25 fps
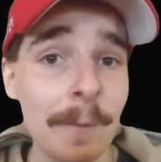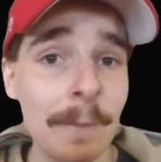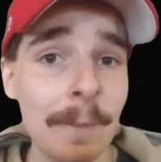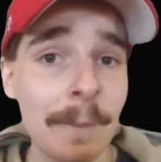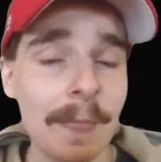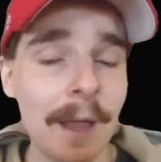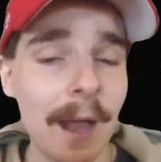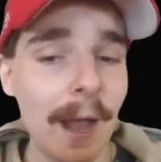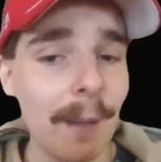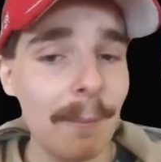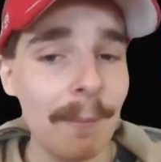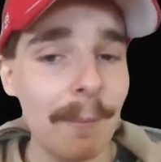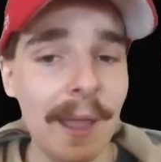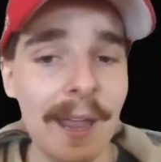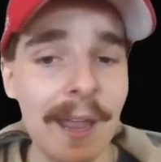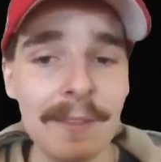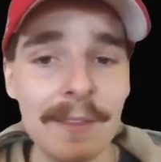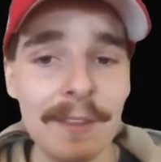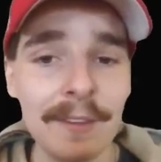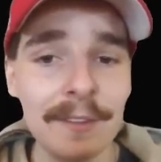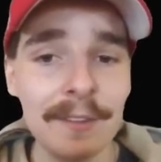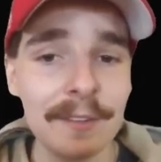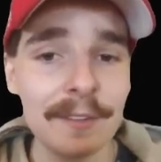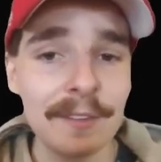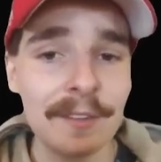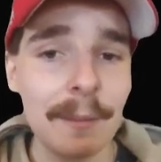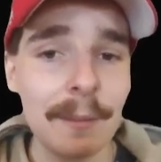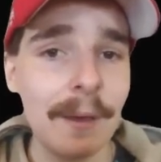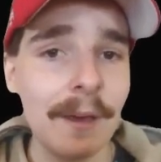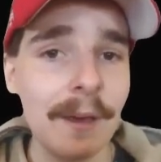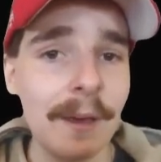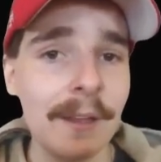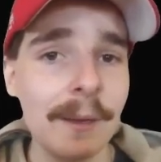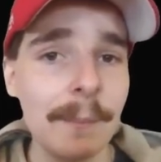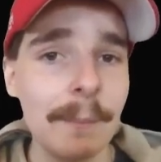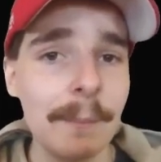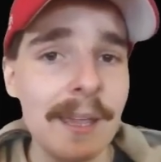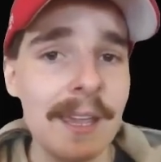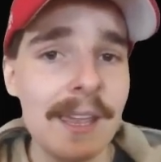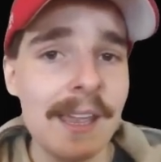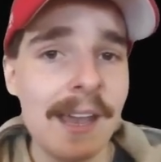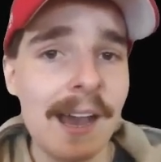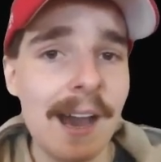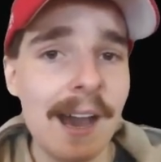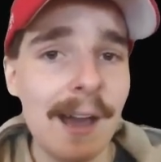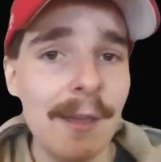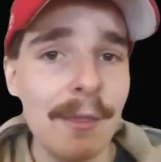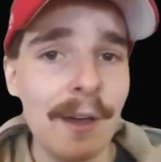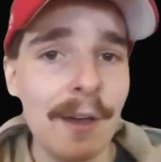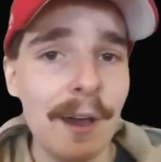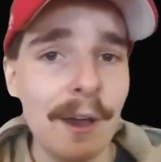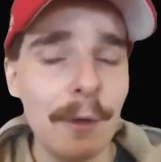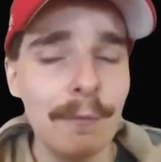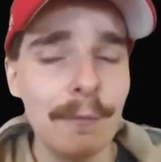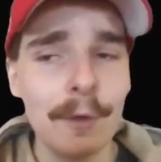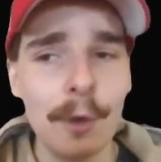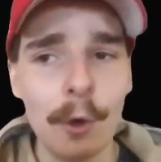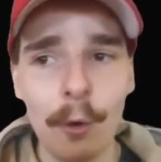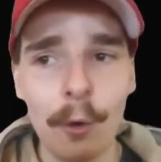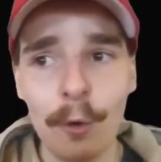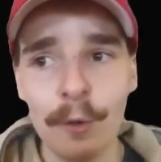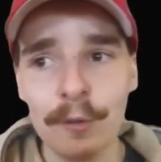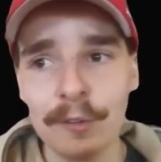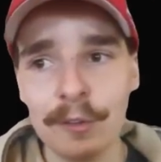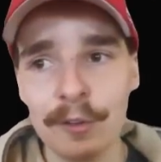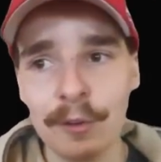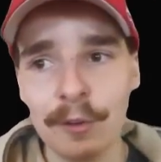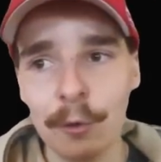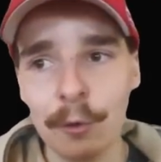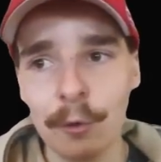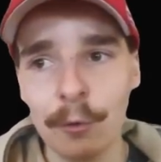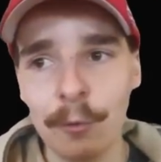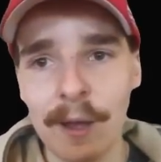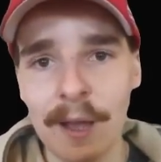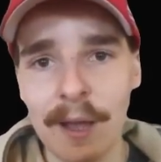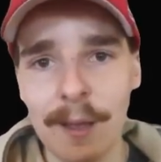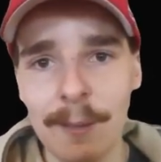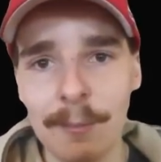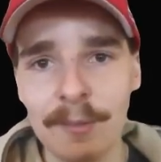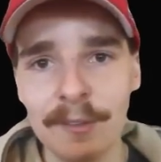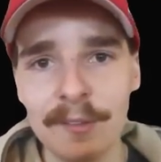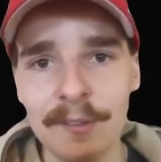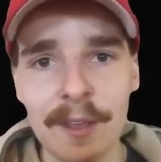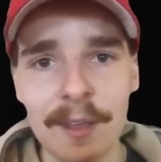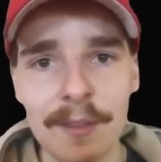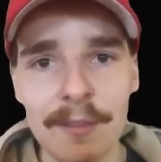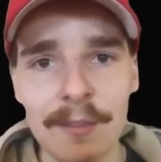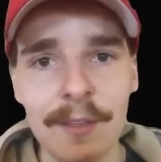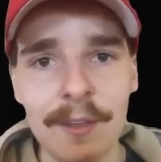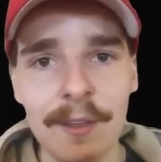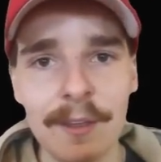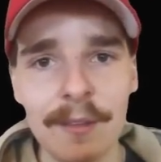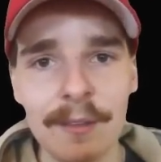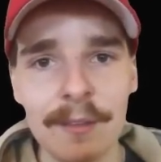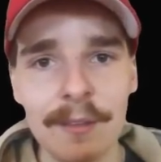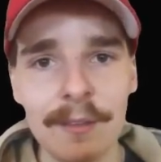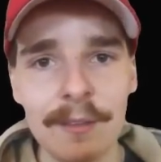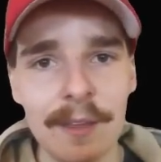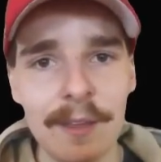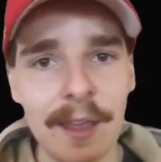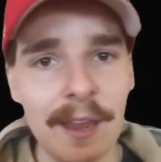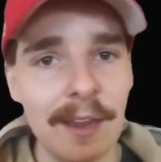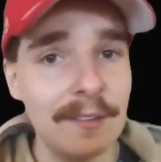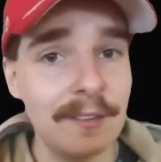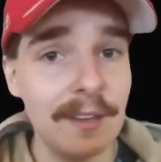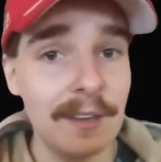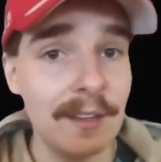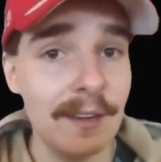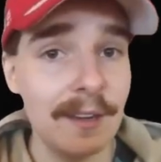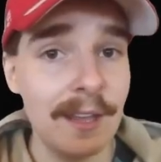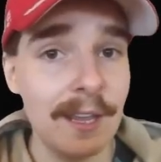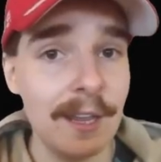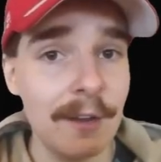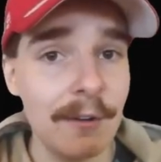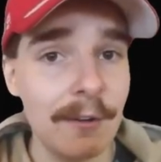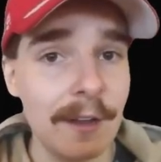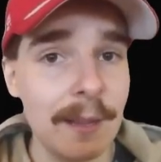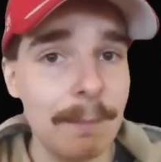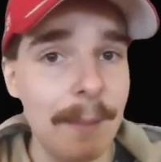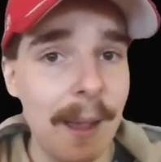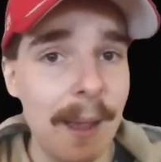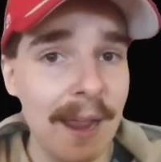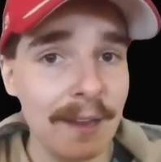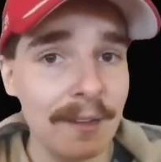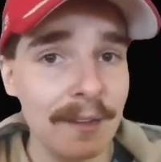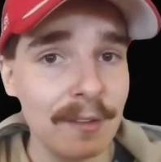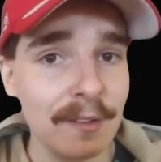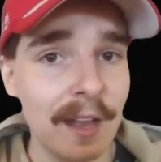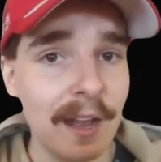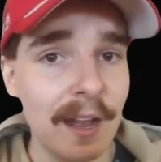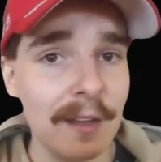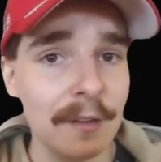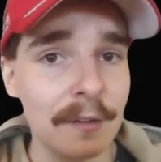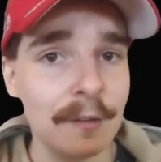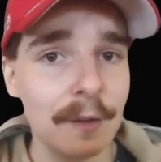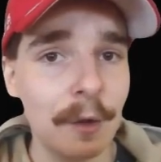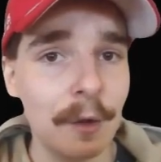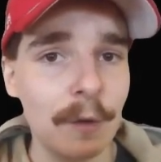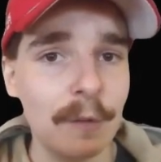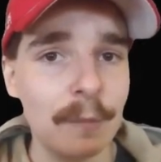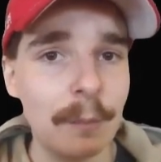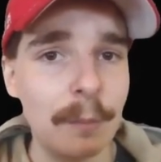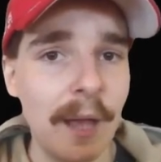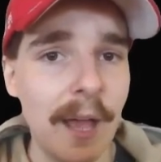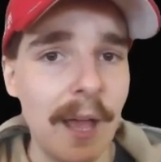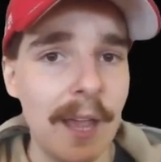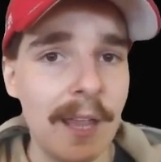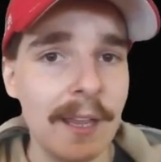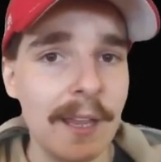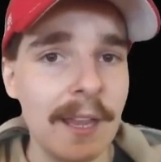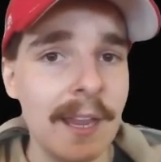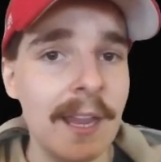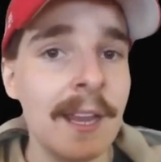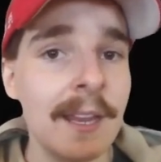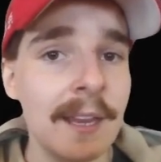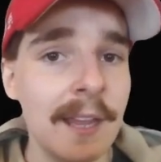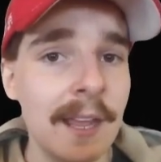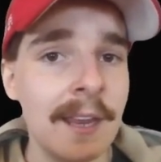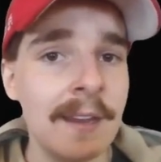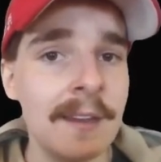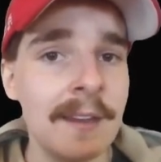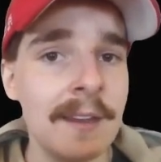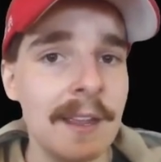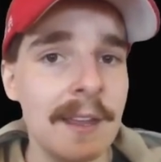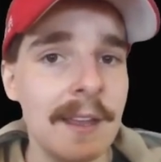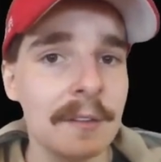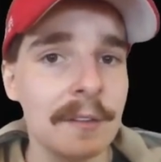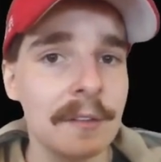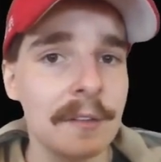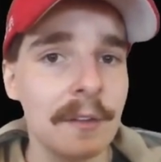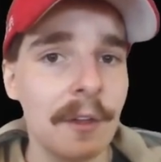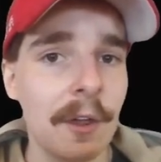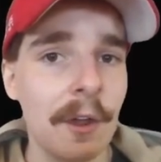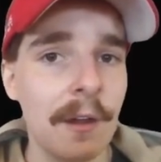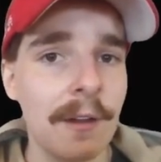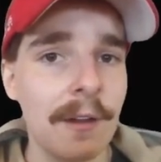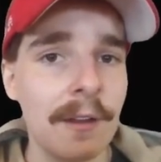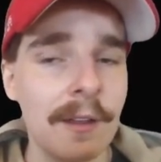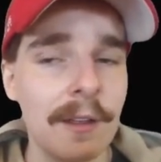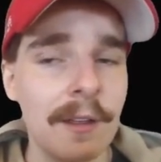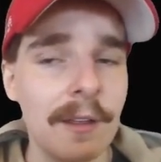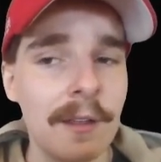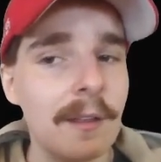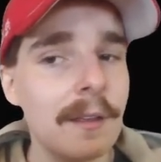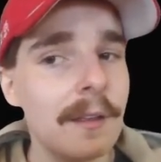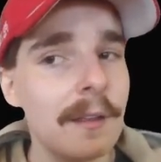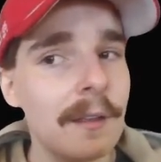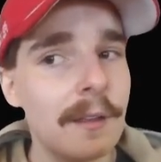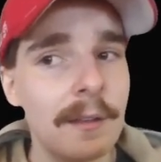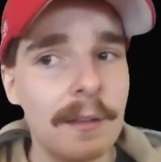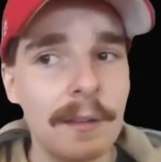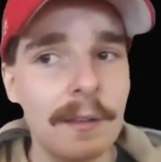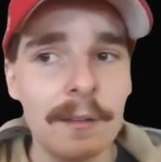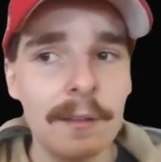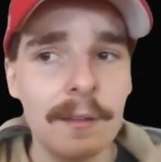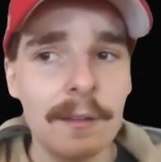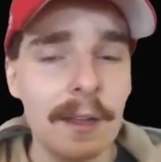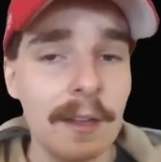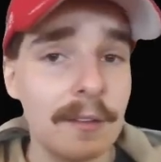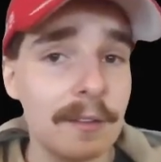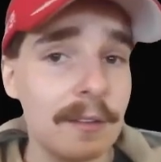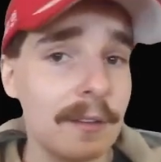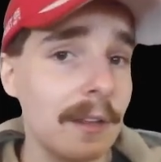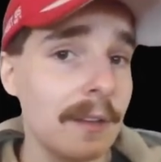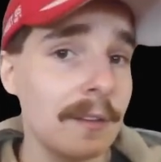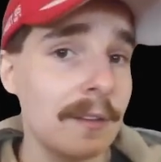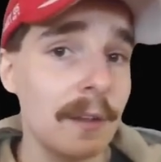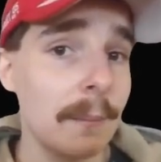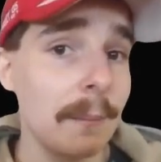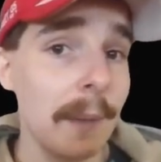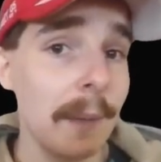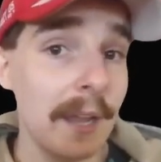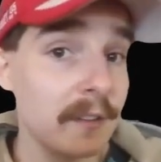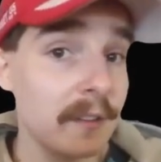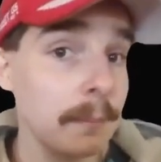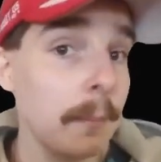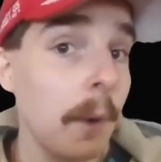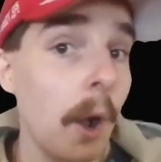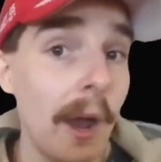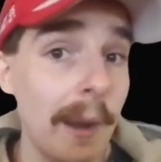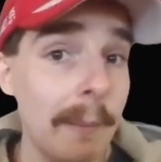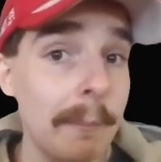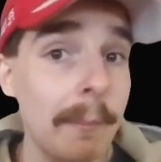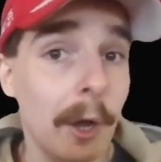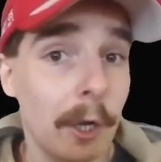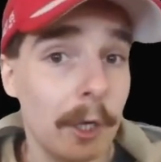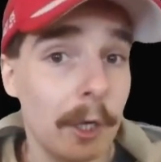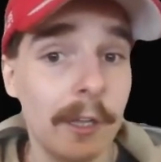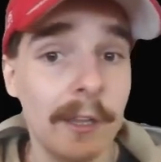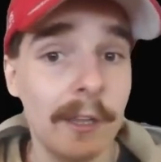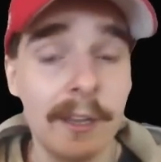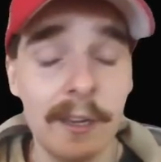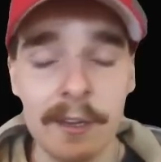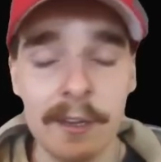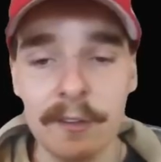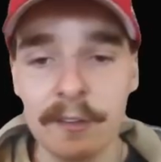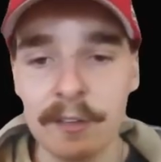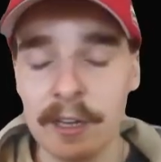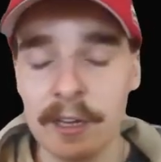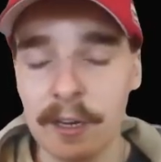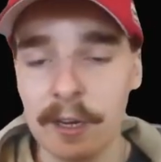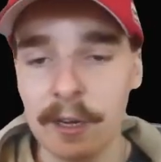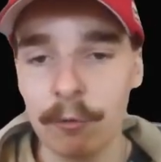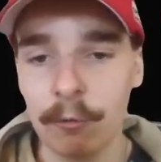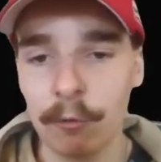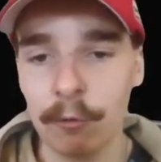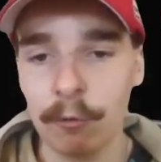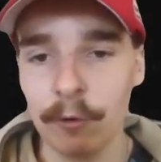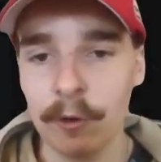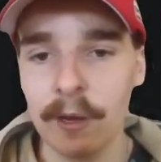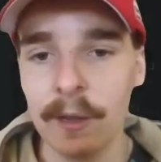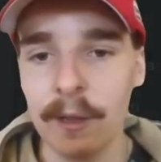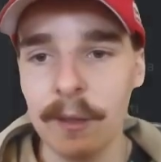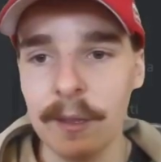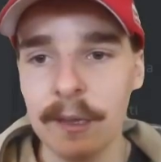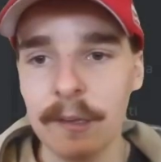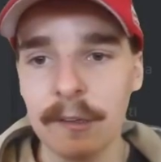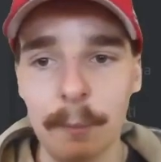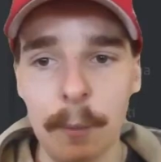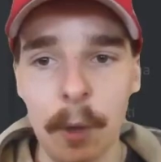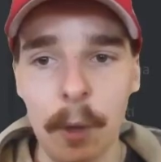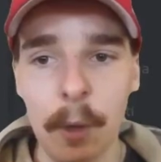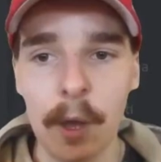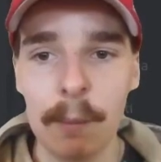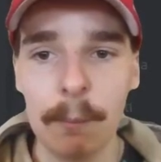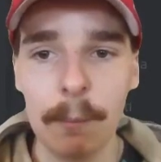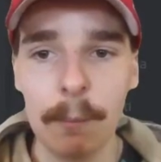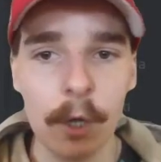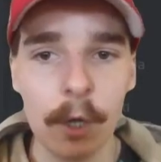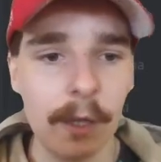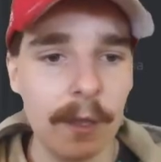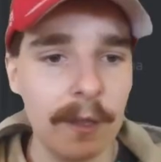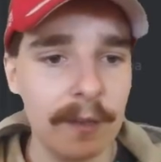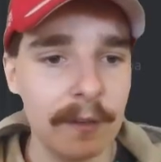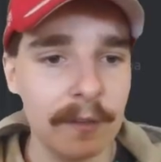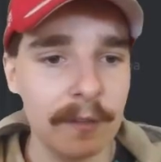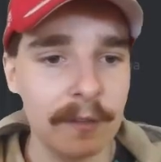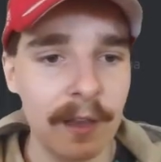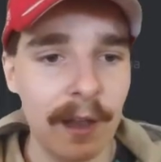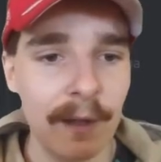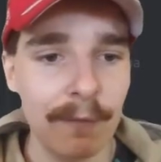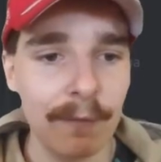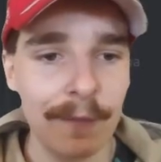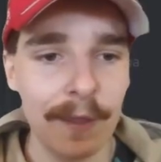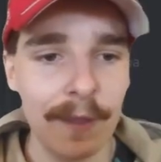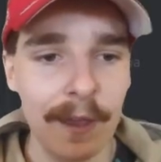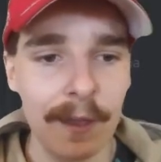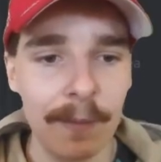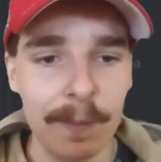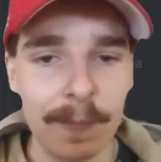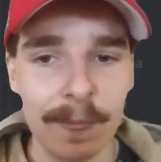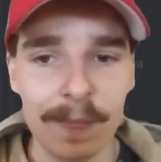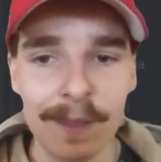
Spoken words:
I mean, this is similar to Mickey Arthur, of course, who said that he didn't hear any Pakistan songs playing in India. So, it's mind-boggling, isn't it? It really is mind-boggling stuff there.